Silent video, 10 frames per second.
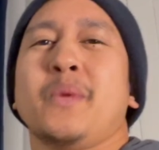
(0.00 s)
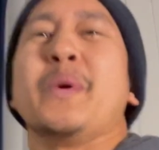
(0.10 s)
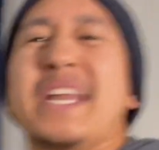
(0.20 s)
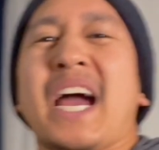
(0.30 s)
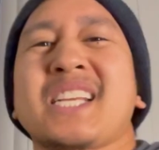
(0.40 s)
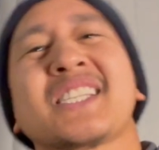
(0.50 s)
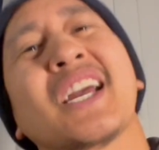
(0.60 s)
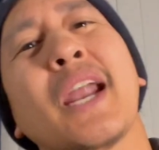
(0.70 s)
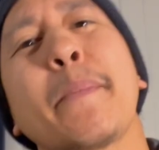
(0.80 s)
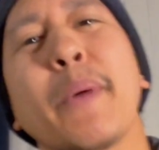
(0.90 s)
We next
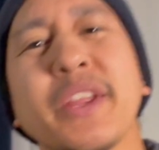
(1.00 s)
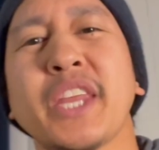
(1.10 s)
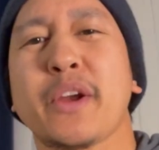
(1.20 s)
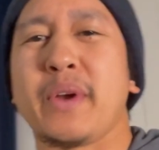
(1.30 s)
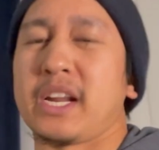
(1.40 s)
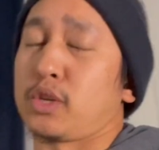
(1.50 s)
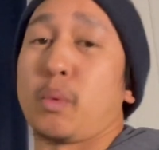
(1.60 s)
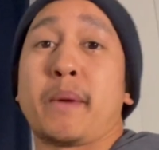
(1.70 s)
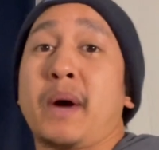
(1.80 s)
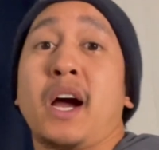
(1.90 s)
got a birthday greeting to
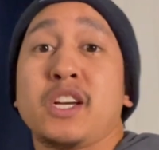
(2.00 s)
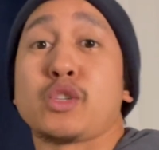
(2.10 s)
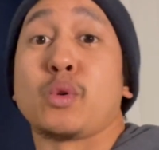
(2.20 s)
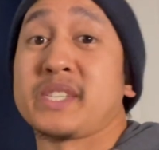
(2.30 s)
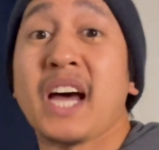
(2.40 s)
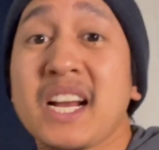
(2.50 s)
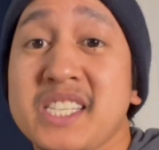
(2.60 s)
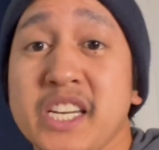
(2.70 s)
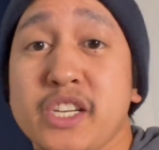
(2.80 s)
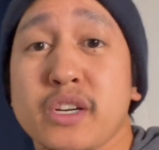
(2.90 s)
one of my high school science
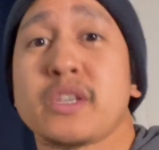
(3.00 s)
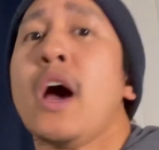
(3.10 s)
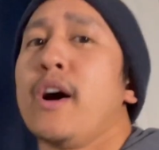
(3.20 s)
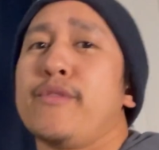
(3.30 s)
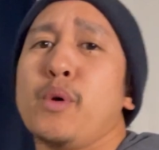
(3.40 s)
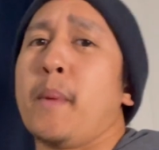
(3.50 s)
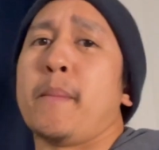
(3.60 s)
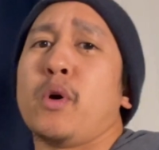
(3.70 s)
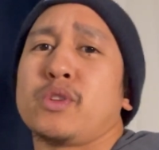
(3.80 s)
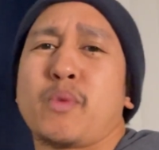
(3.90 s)
teachers, of whom
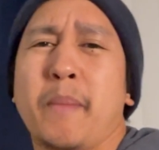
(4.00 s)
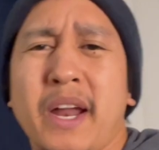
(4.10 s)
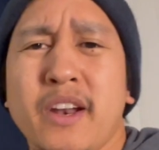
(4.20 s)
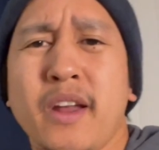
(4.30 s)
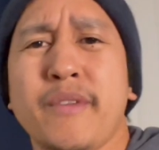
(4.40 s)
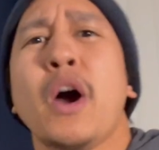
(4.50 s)
I'm always reminded of